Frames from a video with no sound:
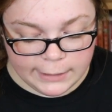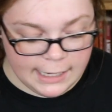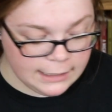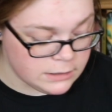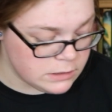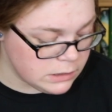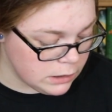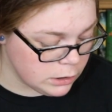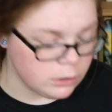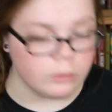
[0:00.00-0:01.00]
And it's,
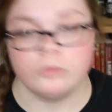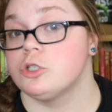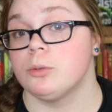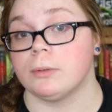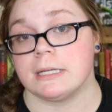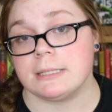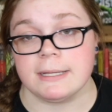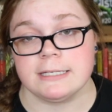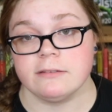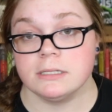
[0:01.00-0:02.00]
super
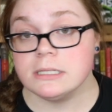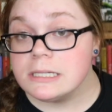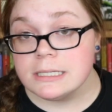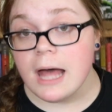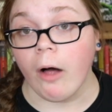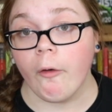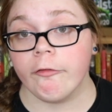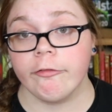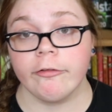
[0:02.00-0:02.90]
inexpensive since it's E.L.F.